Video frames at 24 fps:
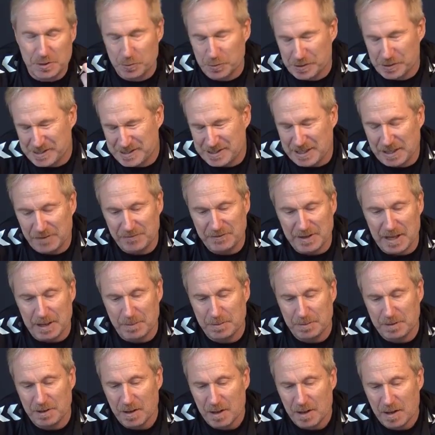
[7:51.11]
receive
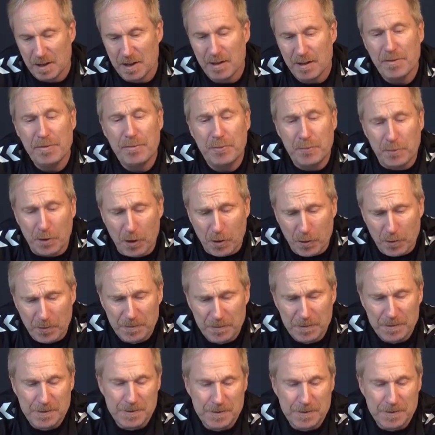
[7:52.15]
that throw.